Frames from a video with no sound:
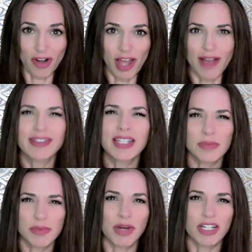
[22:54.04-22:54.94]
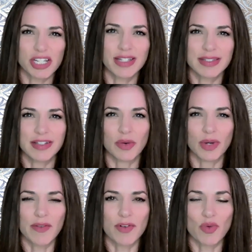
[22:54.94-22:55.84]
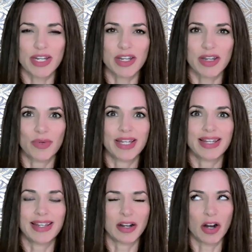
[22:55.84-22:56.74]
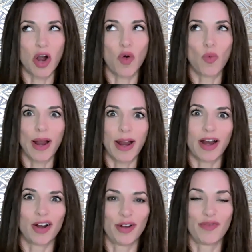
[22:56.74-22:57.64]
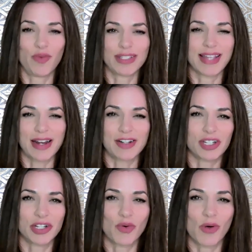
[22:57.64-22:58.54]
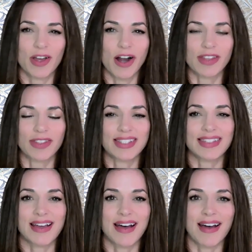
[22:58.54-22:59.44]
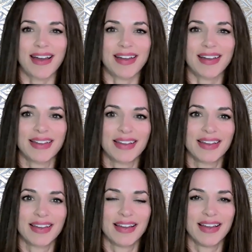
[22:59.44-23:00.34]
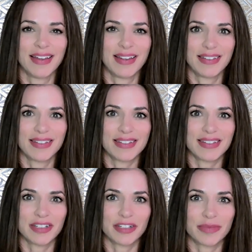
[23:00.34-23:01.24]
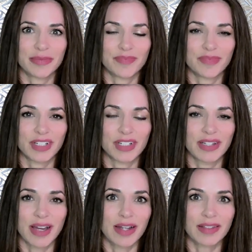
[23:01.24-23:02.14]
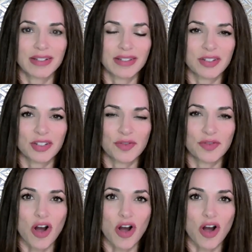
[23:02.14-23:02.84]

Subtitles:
lives can be much easier whenever we are aware of what's actually going on in the sky. And yeah, that is just for